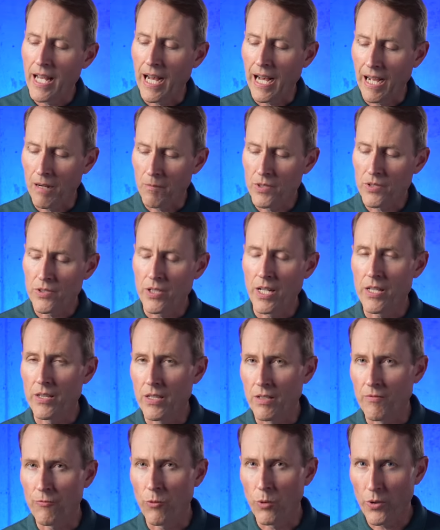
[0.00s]
I would say
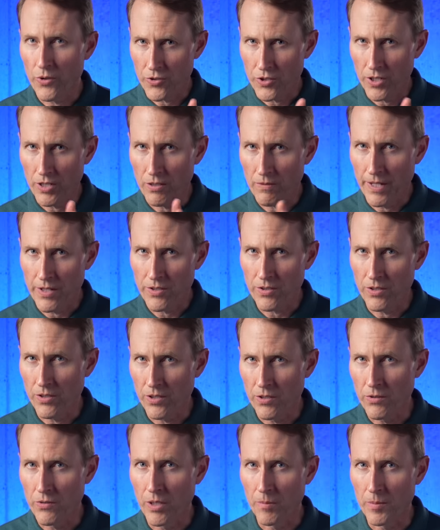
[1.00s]
the fourth generation
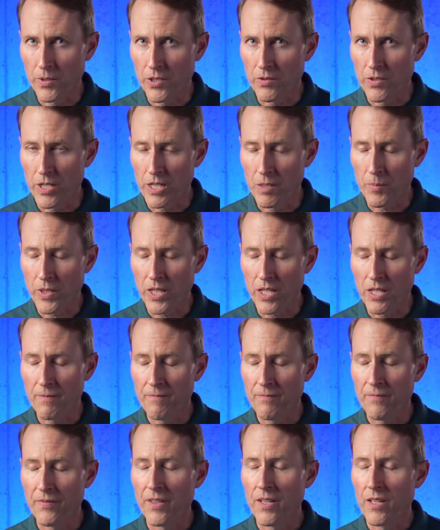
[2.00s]
U W D P
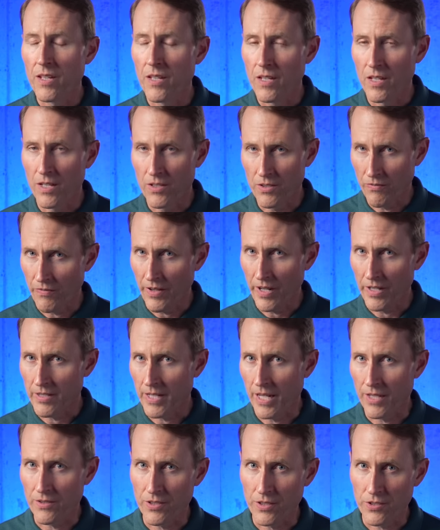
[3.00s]
is a
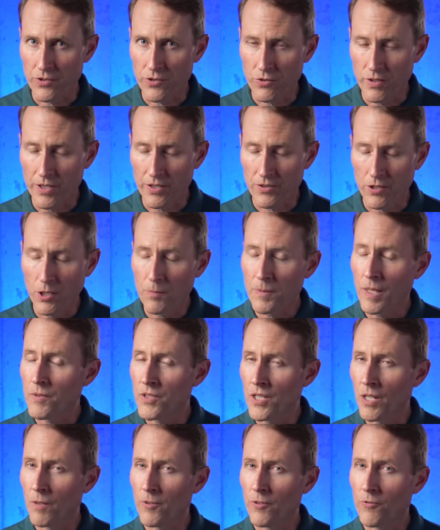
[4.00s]
fantastic choice. Hope that was
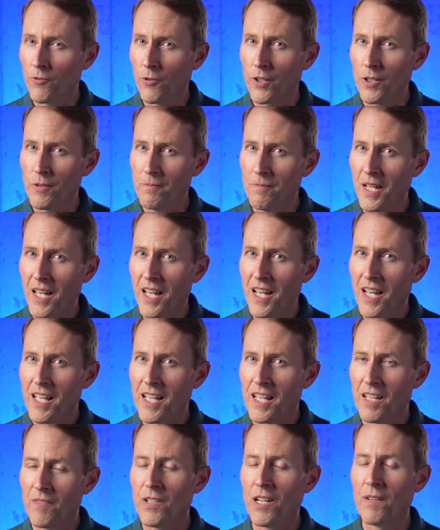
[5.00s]
helpful for you.
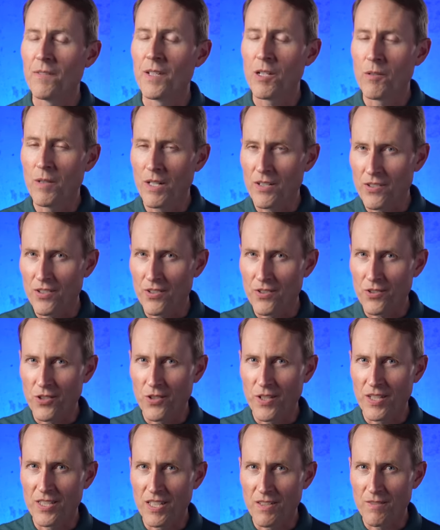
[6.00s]
If you have any questions, go
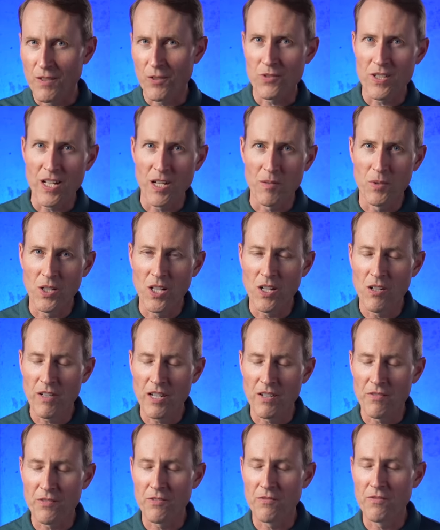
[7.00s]
ahead and leave those down below.
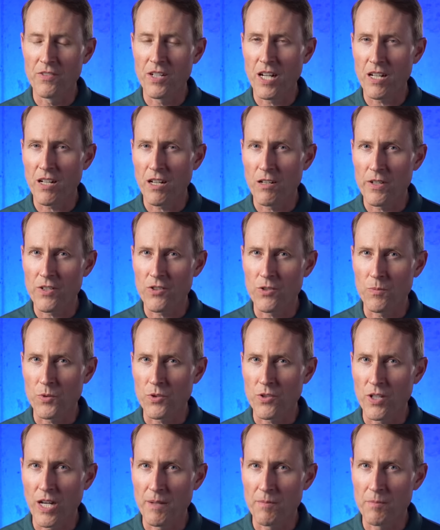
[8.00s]
And if you've not already
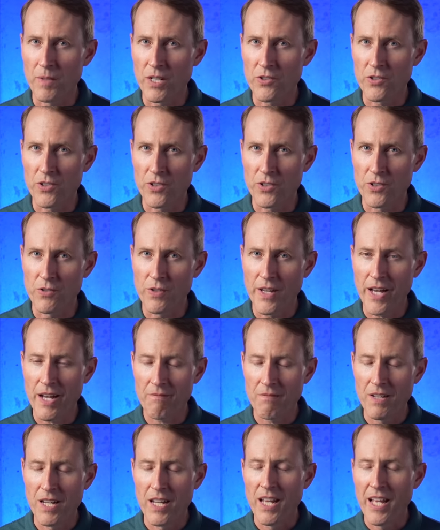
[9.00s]
subscribed, make sure you do that.
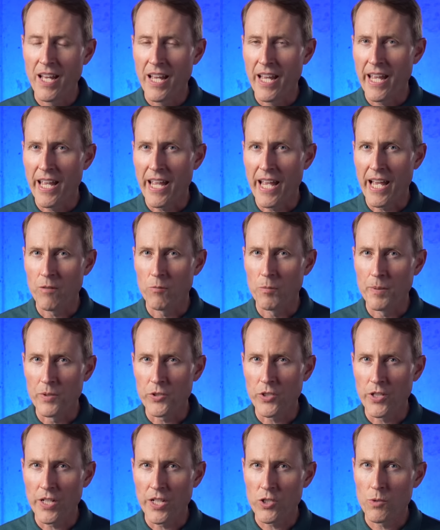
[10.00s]
And we'll be
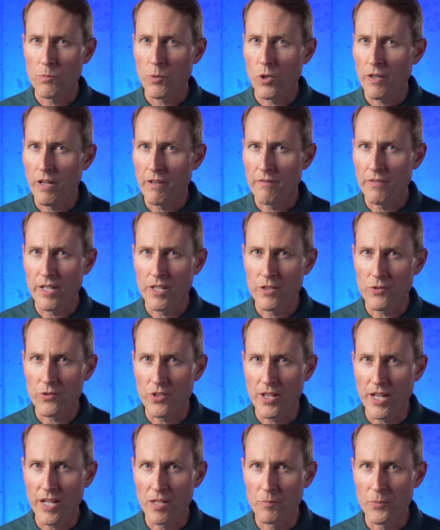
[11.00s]
sure to get you more great videos
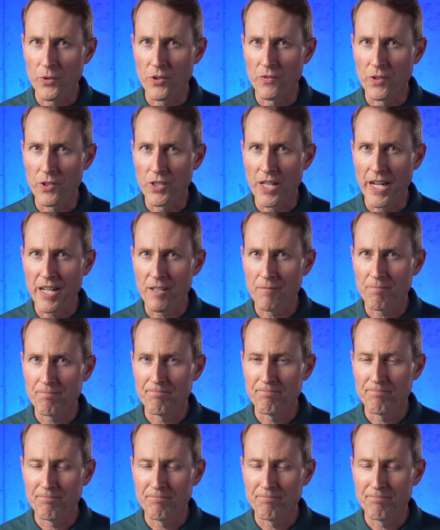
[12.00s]
on how to improve your lighting